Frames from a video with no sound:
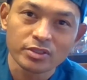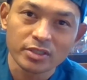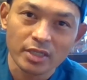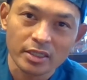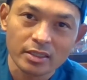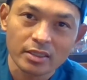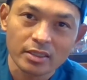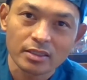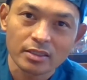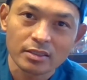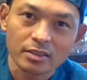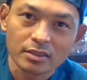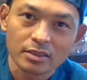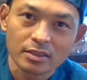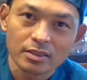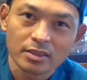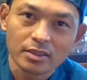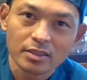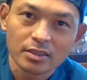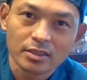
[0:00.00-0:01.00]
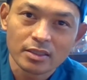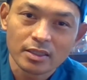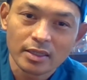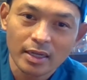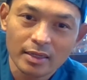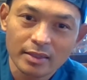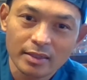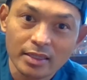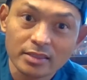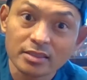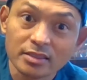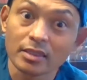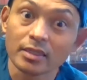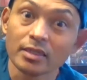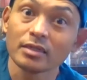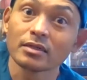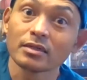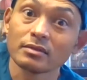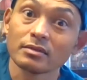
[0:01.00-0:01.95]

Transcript: take," and that's like,